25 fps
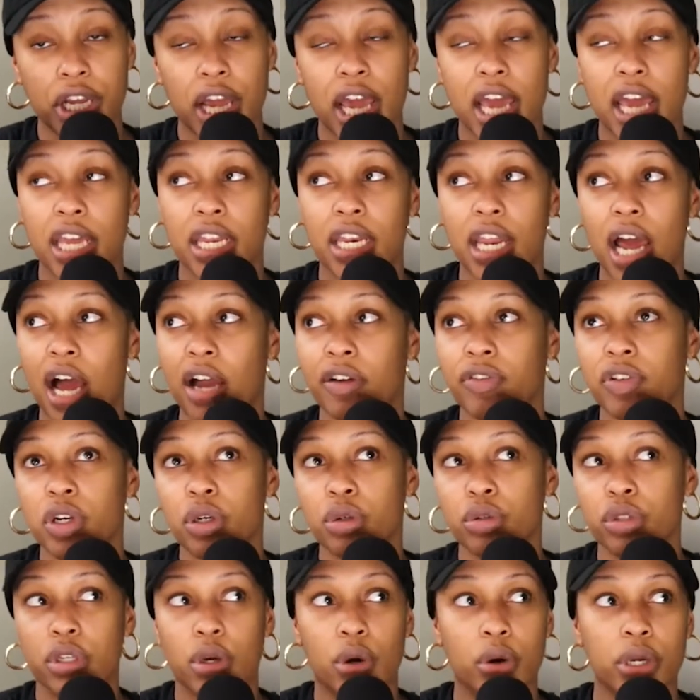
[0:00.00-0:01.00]
and I've known
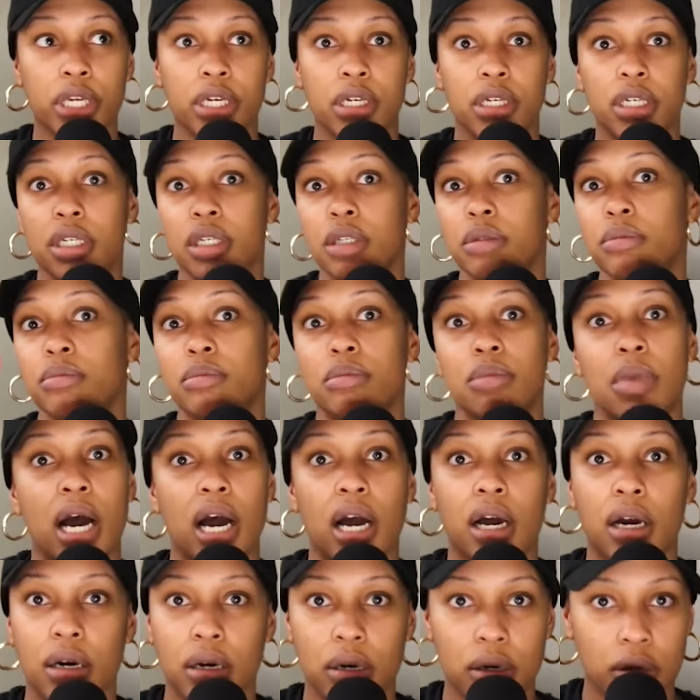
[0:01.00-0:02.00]
Toya
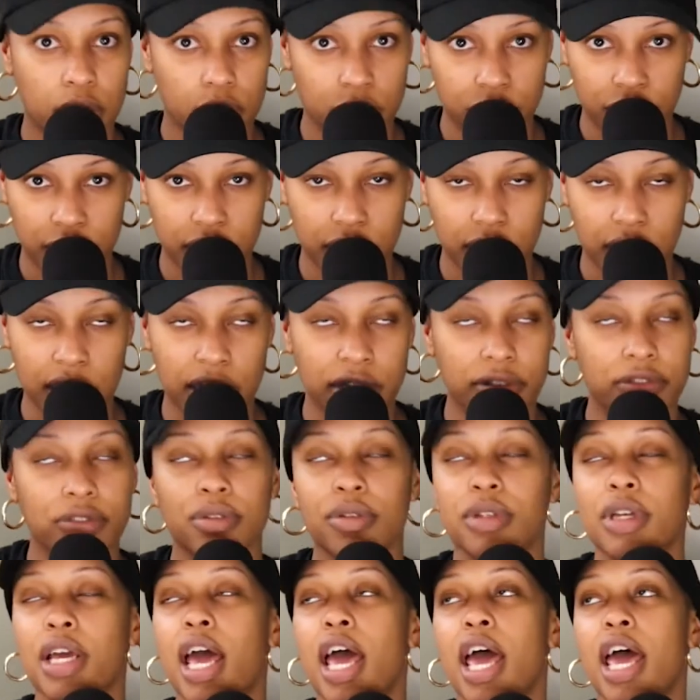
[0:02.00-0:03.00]
my whole fucking life
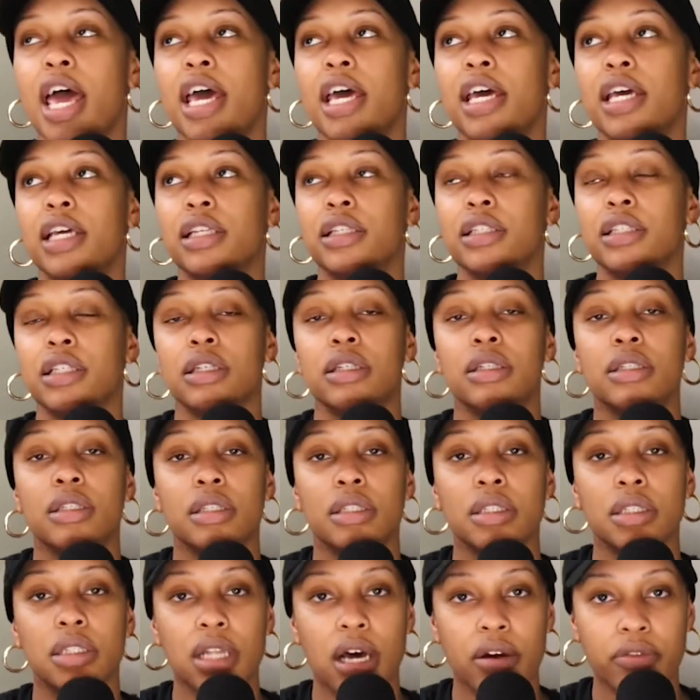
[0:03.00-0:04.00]
and
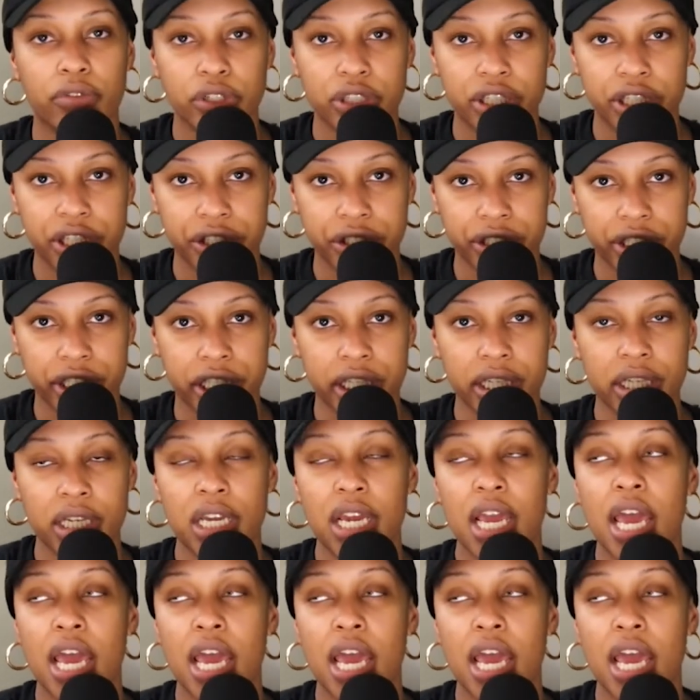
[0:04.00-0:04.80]
love her dearly.